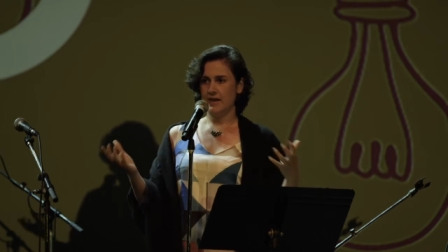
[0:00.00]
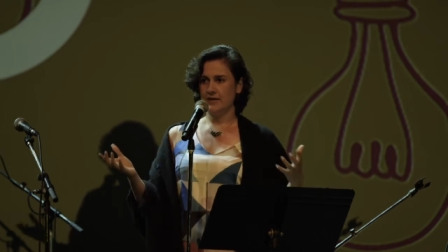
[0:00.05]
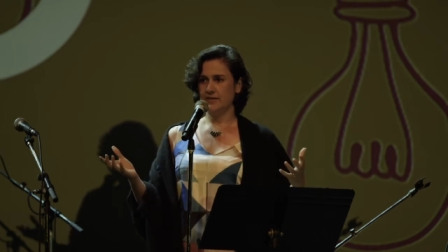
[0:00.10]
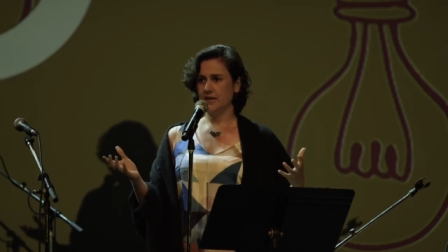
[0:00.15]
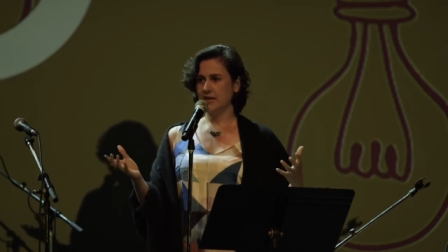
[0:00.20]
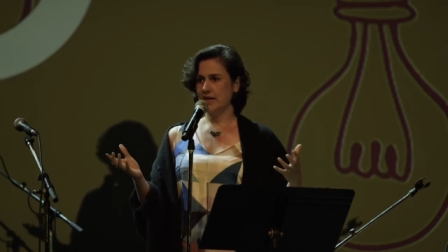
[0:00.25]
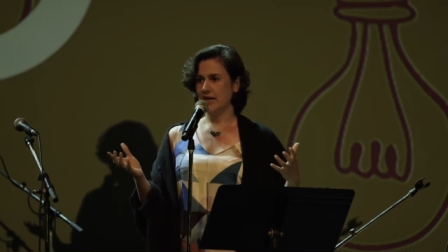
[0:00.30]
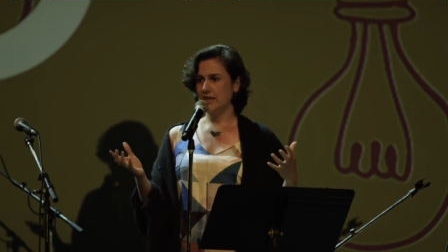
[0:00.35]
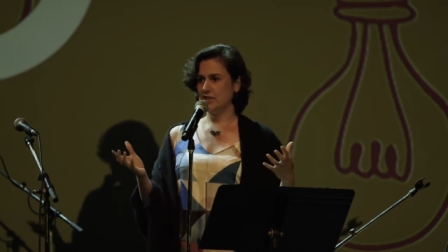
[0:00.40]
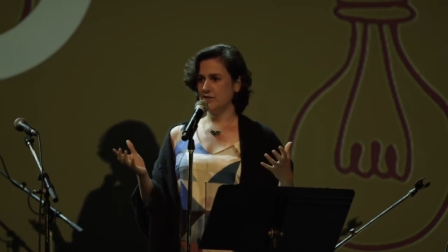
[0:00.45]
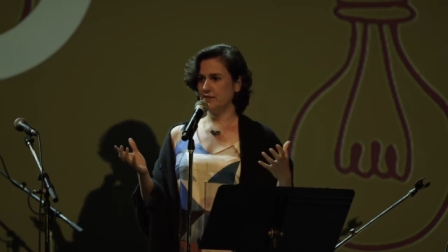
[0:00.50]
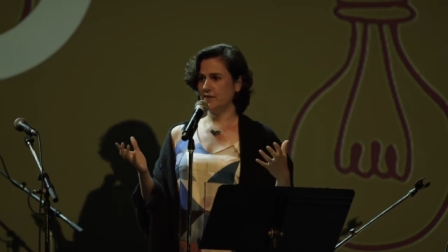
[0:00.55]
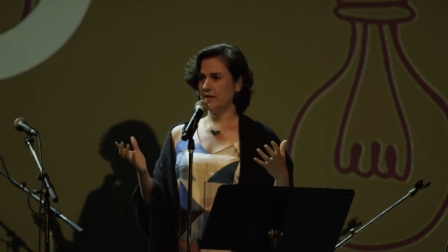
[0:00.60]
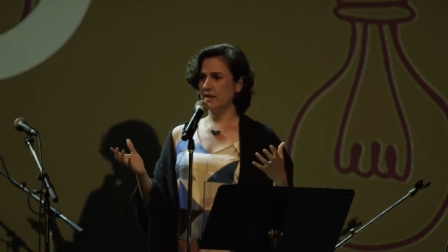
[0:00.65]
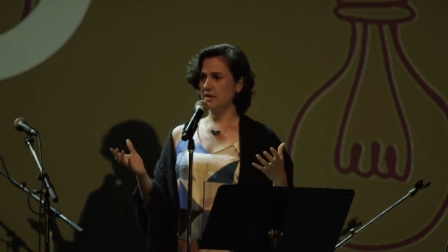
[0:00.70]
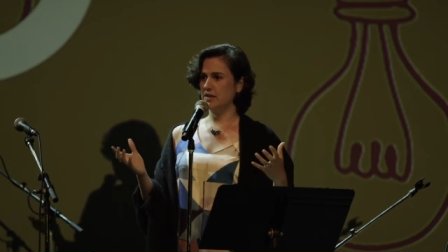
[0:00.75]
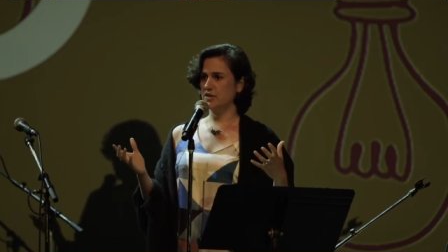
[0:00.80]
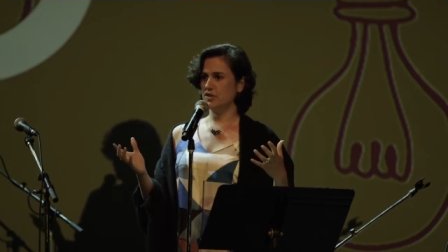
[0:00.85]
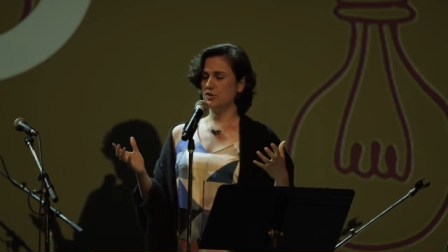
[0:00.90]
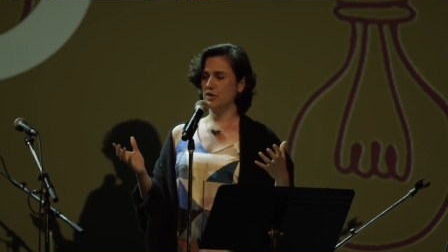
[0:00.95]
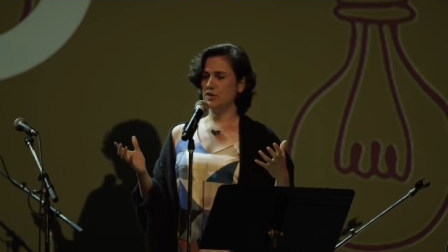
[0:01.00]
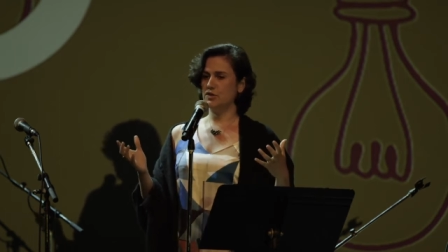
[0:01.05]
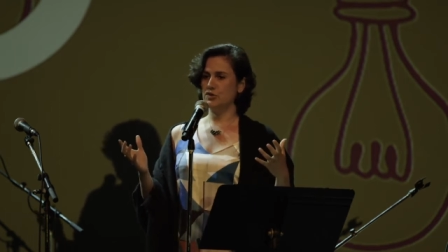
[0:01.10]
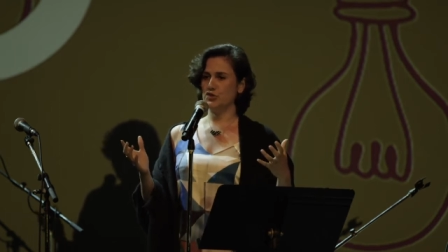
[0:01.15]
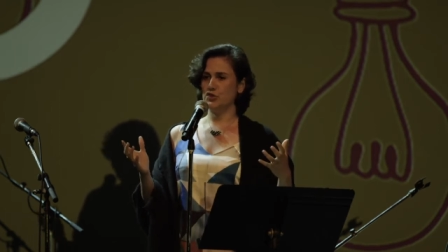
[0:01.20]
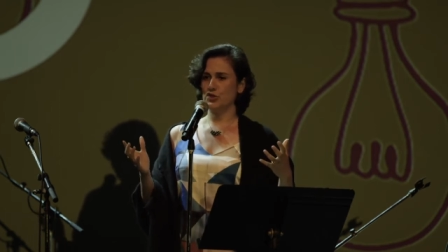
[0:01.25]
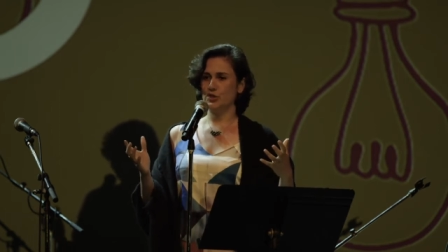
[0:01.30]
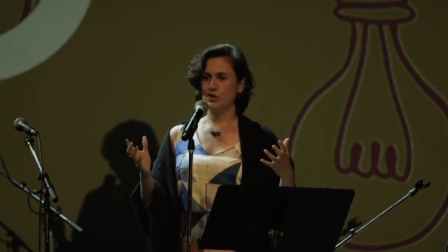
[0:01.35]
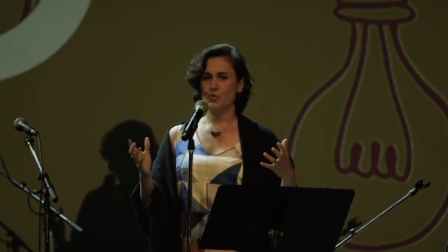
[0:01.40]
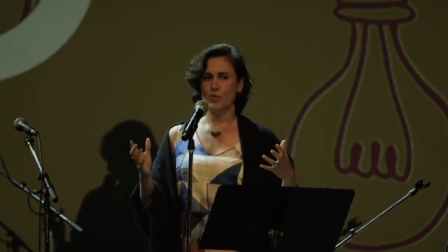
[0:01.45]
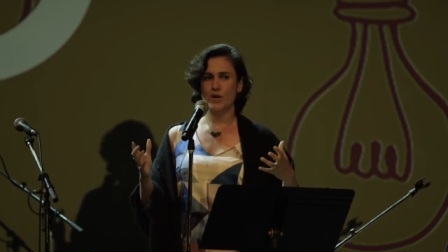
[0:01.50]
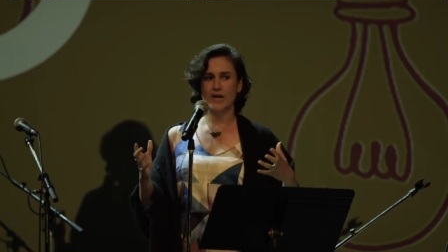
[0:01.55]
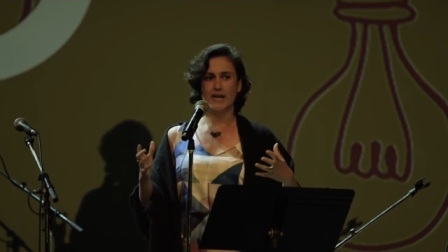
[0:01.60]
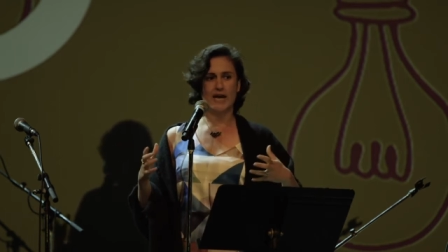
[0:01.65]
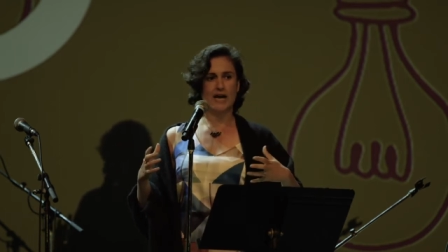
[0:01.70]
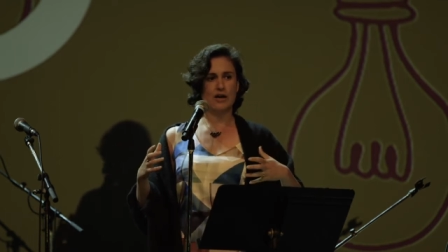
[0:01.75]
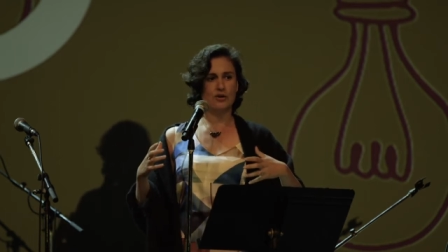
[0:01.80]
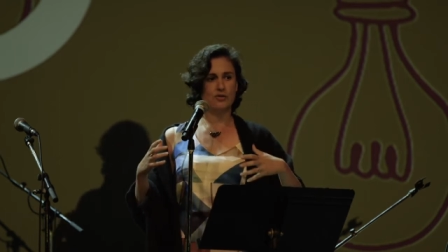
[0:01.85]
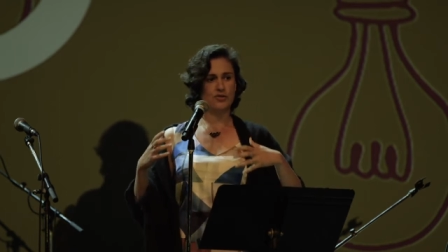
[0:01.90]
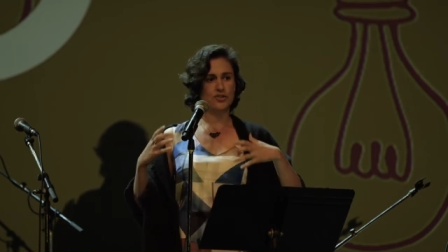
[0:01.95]
other kinds of English literature were
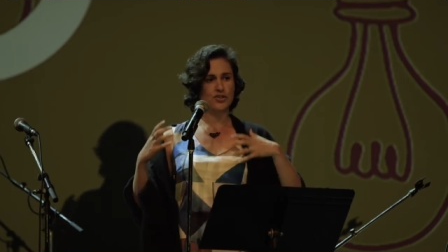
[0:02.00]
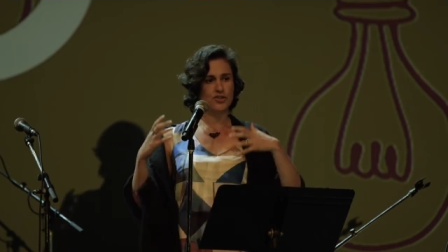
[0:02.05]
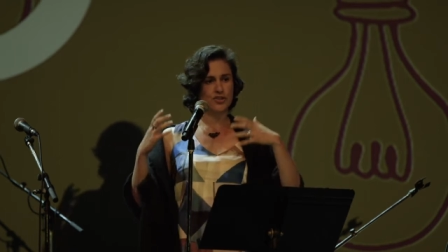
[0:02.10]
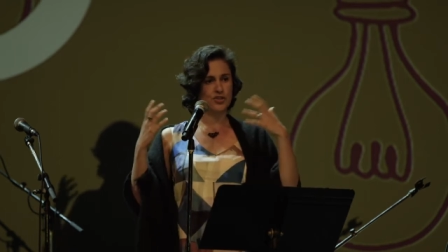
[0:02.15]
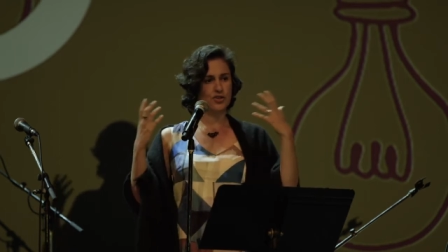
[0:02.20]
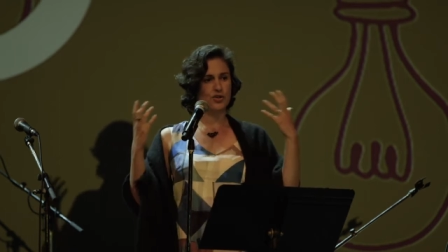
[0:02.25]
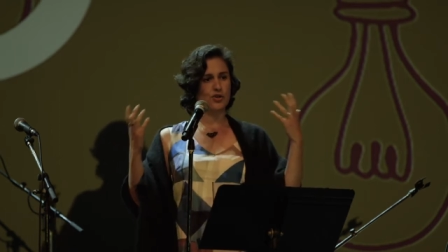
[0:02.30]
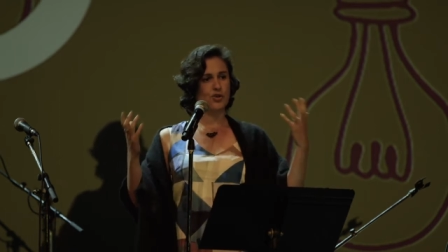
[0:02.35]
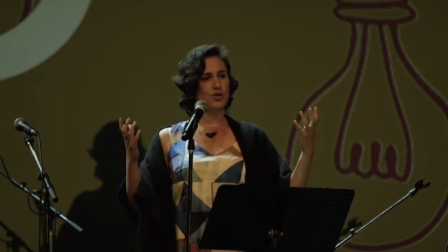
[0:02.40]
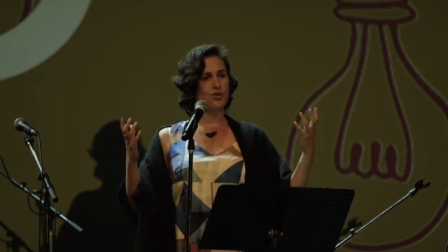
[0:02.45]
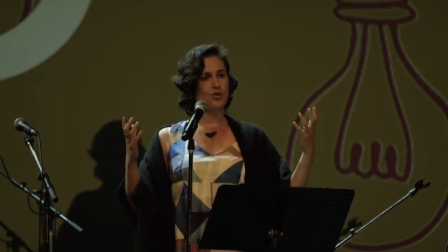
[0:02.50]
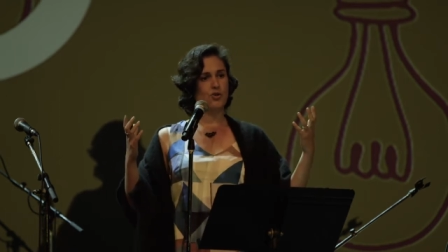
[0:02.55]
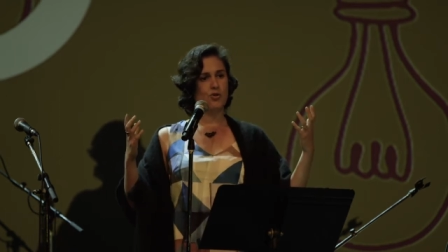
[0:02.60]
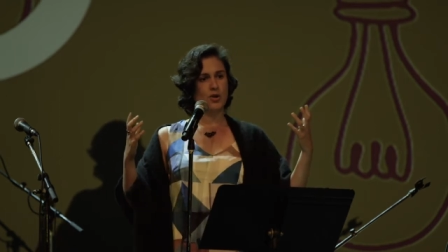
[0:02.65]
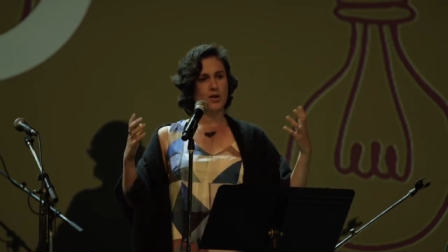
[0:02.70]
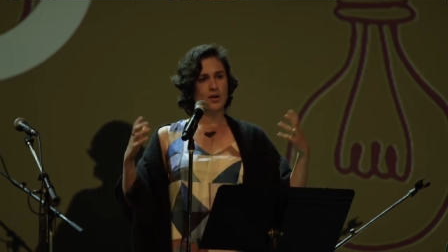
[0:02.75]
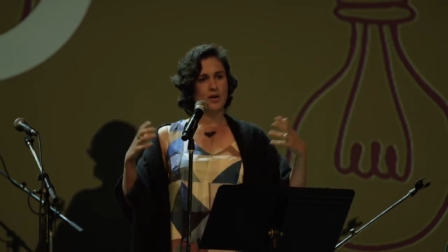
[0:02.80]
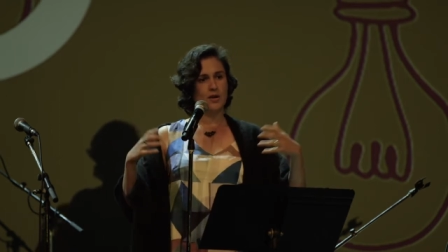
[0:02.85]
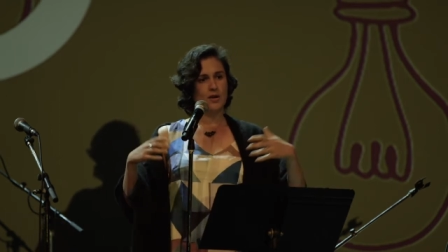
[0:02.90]
now so